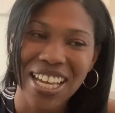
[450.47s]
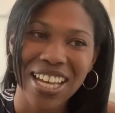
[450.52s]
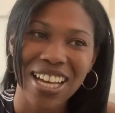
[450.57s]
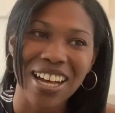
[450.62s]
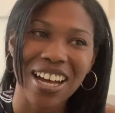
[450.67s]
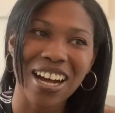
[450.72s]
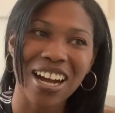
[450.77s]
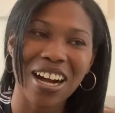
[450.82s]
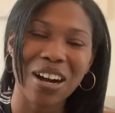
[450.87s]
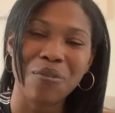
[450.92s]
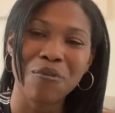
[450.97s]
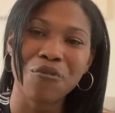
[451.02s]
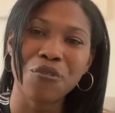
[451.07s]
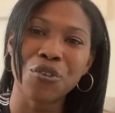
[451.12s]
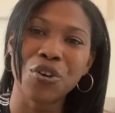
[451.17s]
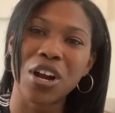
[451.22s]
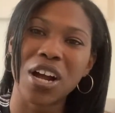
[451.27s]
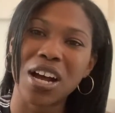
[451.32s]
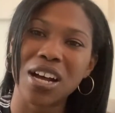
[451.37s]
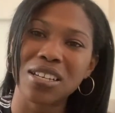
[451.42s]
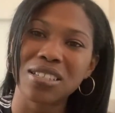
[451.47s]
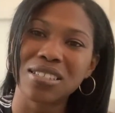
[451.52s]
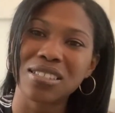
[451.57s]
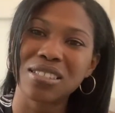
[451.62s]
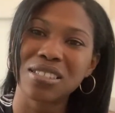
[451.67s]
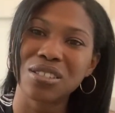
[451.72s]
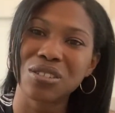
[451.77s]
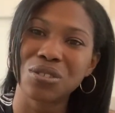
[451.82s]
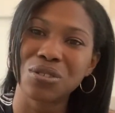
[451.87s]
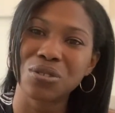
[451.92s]
for
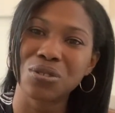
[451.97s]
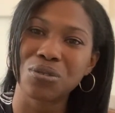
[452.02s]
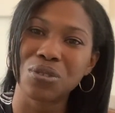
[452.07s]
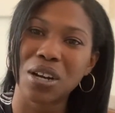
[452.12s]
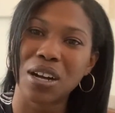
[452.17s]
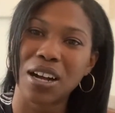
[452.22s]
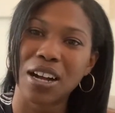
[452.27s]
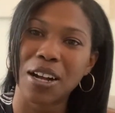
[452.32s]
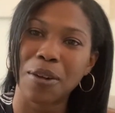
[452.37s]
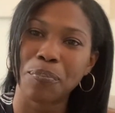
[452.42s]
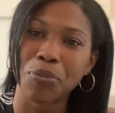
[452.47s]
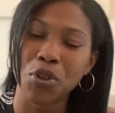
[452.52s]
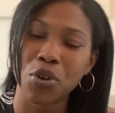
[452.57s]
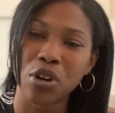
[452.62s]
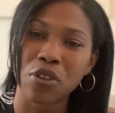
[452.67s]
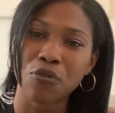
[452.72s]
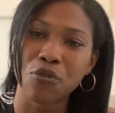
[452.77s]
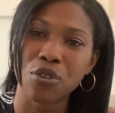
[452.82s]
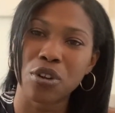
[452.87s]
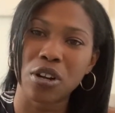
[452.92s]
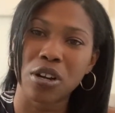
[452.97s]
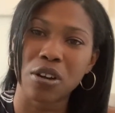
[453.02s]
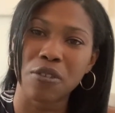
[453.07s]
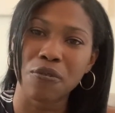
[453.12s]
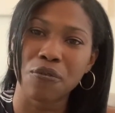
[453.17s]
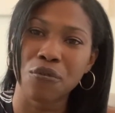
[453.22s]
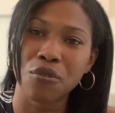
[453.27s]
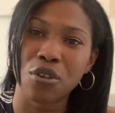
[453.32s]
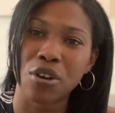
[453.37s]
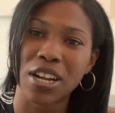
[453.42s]
us to, or
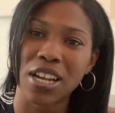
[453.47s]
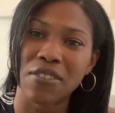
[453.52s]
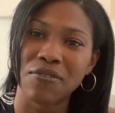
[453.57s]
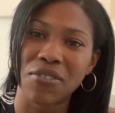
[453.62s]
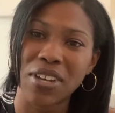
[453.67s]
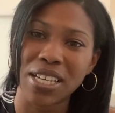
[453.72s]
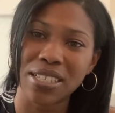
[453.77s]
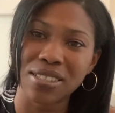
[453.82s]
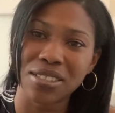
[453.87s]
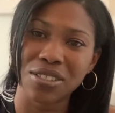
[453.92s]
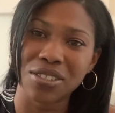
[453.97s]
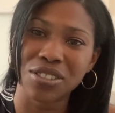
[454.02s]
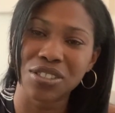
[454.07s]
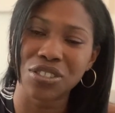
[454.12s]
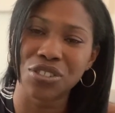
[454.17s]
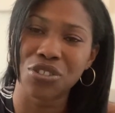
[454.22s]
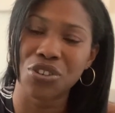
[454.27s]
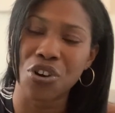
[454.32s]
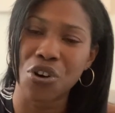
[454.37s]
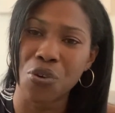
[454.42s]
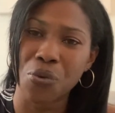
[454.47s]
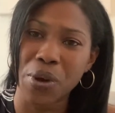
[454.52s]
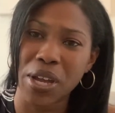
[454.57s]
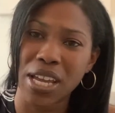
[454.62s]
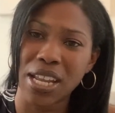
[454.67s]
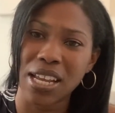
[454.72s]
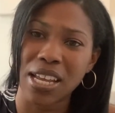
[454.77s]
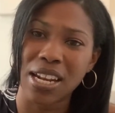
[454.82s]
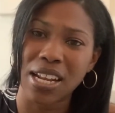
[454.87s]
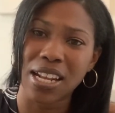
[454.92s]
for investors to go
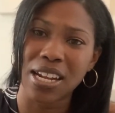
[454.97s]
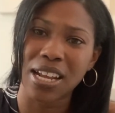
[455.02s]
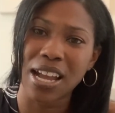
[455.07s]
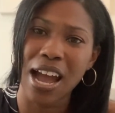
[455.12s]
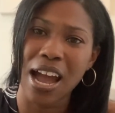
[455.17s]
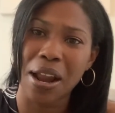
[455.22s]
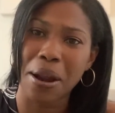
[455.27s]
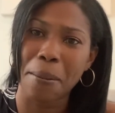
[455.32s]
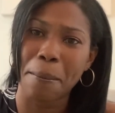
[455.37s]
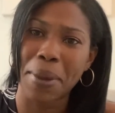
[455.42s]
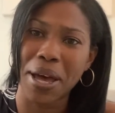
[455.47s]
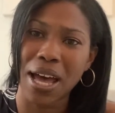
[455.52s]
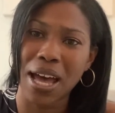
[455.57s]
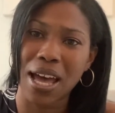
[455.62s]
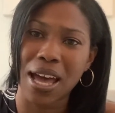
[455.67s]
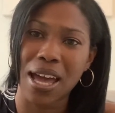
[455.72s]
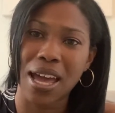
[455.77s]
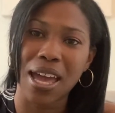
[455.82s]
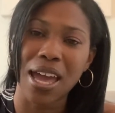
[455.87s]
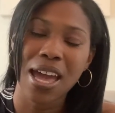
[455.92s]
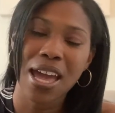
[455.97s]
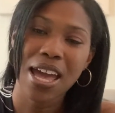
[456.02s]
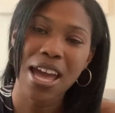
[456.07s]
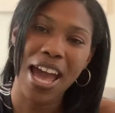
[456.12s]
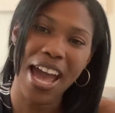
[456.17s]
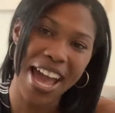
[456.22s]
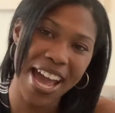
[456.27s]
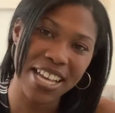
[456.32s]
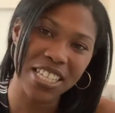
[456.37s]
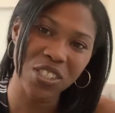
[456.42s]
in and kind of buy
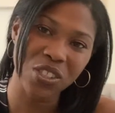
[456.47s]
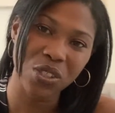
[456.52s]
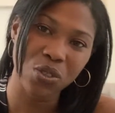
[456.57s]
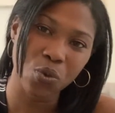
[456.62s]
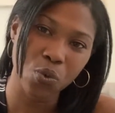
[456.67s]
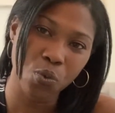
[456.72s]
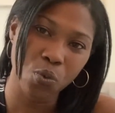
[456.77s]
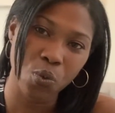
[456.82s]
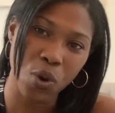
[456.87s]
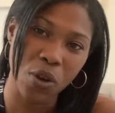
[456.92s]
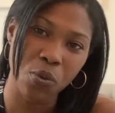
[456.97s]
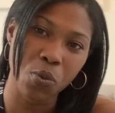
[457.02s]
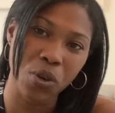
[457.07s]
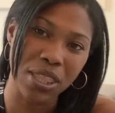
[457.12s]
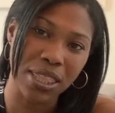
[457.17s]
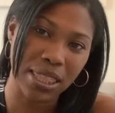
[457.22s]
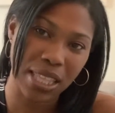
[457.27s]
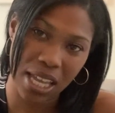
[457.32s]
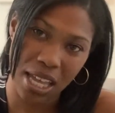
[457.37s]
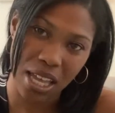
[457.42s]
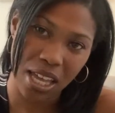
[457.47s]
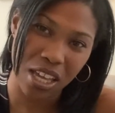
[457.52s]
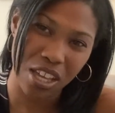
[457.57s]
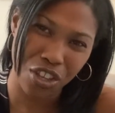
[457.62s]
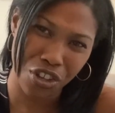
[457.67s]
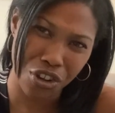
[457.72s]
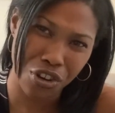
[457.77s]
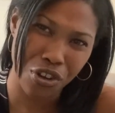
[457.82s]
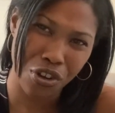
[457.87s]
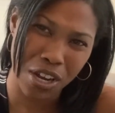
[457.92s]
as one would think.
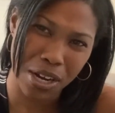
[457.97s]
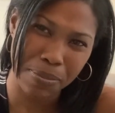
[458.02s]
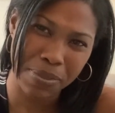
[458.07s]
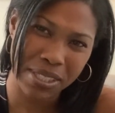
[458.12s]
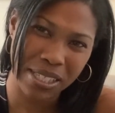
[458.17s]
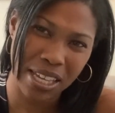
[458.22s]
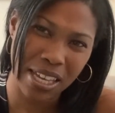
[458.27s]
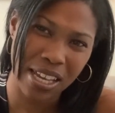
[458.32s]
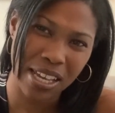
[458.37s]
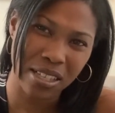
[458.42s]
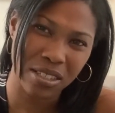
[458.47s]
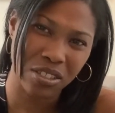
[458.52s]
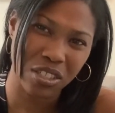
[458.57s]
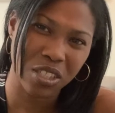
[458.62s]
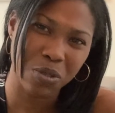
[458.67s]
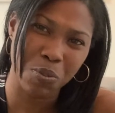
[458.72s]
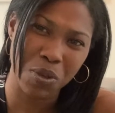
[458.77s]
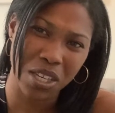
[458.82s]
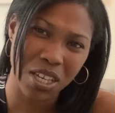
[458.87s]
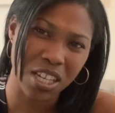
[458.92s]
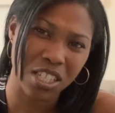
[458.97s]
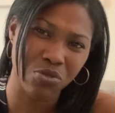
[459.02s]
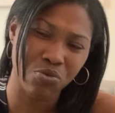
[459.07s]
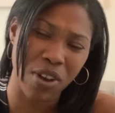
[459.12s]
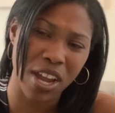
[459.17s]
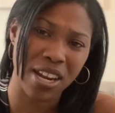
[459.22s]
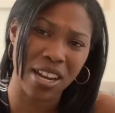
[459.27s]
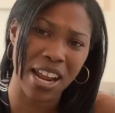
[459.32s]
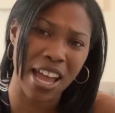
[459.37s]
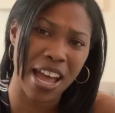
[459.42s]
You know what I'm saying? Just because
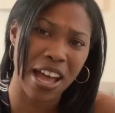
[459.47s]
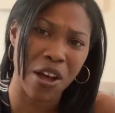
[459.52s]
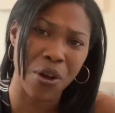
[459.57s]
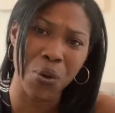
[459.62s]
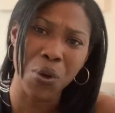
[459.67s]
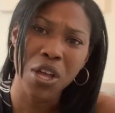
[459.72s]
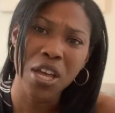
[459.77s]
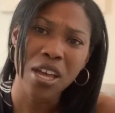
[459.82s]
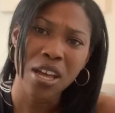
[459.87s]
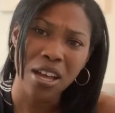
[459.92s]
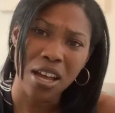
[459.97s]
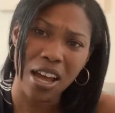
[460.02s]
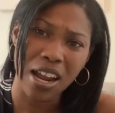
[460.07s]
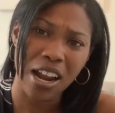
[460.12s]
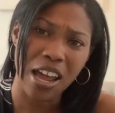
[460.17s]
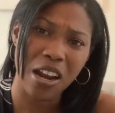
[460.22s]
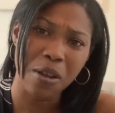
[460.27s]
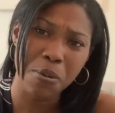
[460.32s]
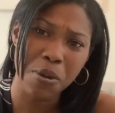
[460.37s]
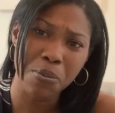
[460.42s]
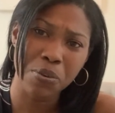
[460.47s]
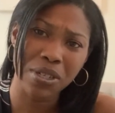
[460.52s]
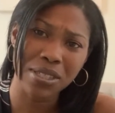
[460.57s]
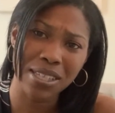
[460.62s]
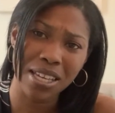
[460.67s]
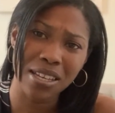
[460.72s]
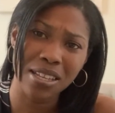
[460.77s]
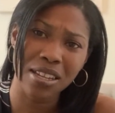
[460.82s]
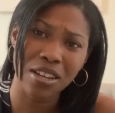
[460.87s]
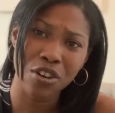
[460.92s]
right now, a lot of people are
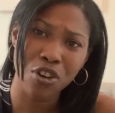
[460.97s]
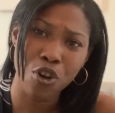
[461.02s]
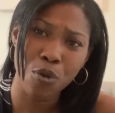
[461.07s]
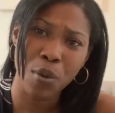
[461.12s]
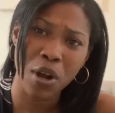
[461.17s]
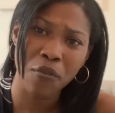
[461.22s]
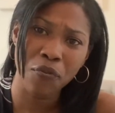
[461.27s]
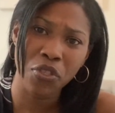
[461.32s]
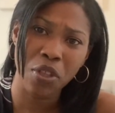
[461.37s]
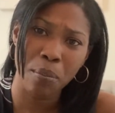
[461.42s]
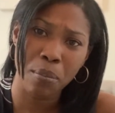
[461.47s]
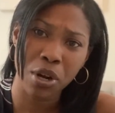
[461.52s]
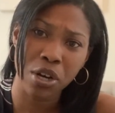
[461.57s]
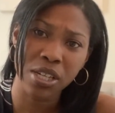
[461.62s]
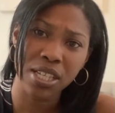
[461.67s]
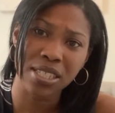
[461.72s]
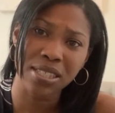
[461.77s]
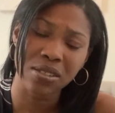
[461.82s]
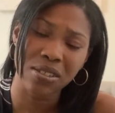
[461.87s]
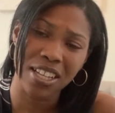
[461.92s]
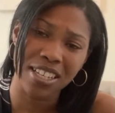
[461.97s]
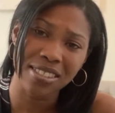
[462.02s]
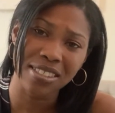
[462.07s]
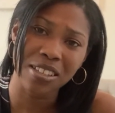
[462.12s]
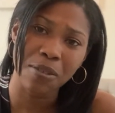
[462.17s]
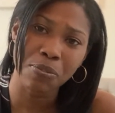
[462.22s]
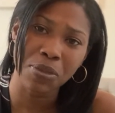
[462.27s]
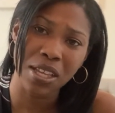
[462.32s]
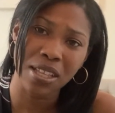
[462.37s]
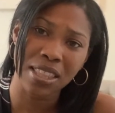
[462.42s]
taking their home off the market. So that's
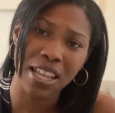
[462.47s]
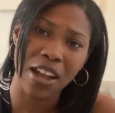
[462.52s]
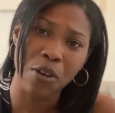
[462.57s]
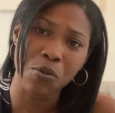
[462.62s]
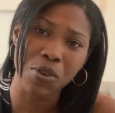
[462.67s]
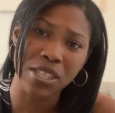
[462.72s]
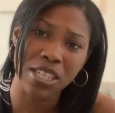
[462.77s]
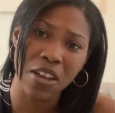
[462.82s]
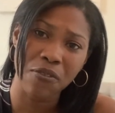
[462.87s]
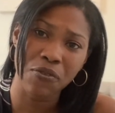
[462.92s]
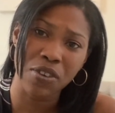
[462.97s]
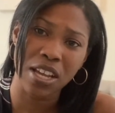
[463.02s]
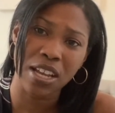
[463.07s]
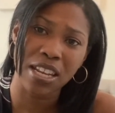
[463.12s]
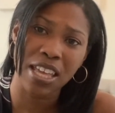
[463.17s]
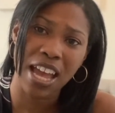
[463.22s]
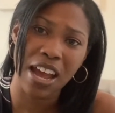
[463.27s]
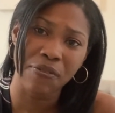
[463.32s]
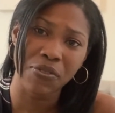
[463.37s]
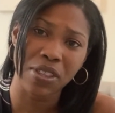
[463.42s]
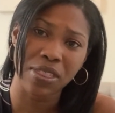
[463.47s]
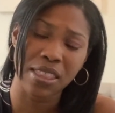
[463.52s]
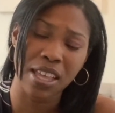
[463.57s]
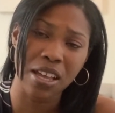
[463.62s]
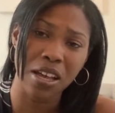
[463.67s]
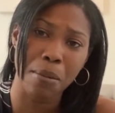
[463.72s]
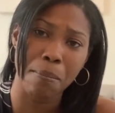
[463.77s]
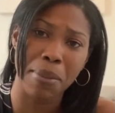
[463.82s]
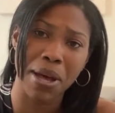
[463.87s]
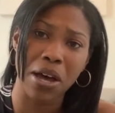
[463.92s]
something that we definitely have to
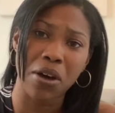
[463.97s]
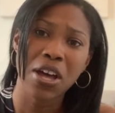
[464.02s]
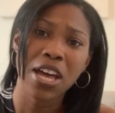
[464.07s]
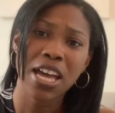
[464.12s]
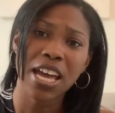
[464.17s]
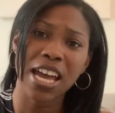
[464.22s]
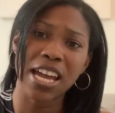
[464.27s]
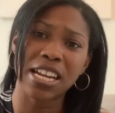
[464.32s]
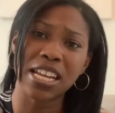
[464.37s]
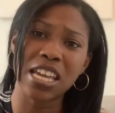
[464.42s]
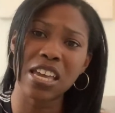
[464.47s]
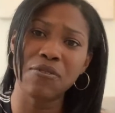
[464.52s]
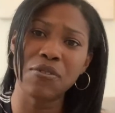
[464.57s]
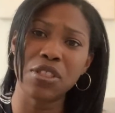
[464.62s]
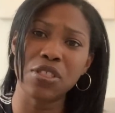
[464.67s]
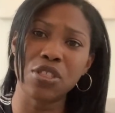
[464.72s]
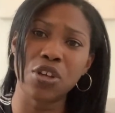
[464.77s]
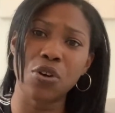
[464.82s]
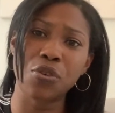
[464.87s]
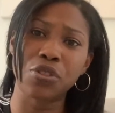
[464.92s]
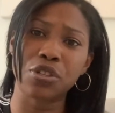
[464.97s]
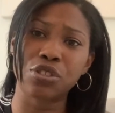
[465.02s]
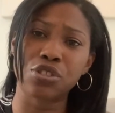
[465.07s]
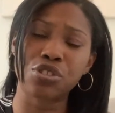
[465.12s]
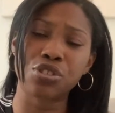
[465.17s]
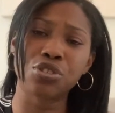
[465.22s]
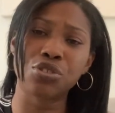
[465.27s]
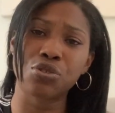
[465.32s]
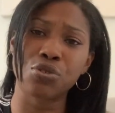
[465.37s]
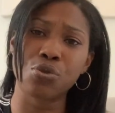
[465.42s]
think about. And even though the
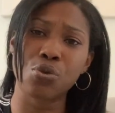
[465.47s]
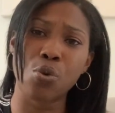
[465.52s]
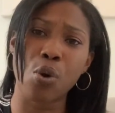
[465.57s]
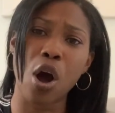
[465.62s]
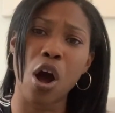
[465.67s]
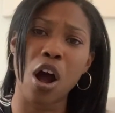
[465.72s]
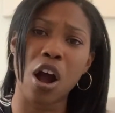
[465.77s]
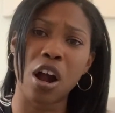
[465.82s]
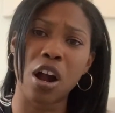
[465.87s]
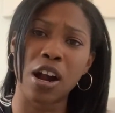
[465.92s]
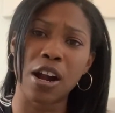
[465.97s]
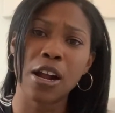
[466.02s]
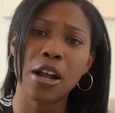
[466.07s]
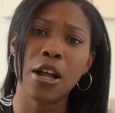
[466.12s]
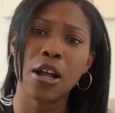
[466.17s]
two are